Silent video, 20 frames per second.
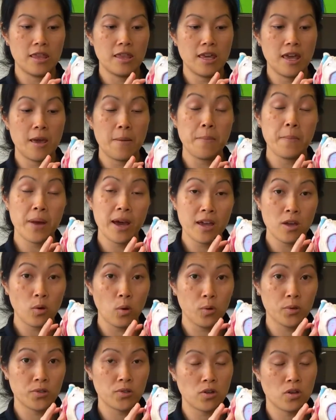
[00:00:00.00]
It may
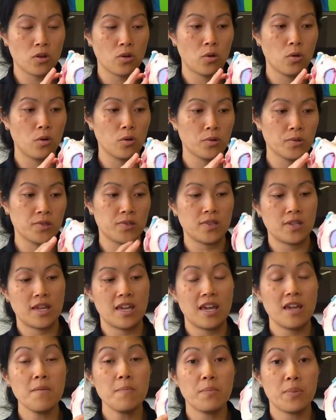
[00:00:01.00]
also cause
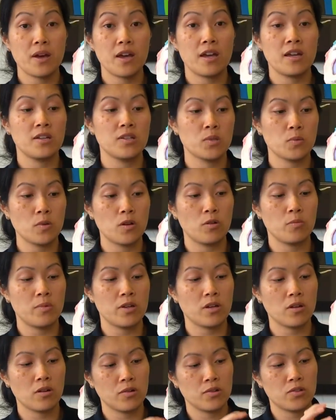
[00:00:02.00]
hip pain as well,
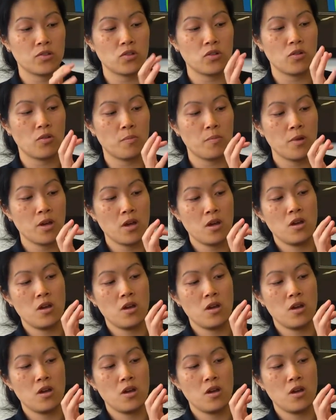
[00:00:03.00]
because your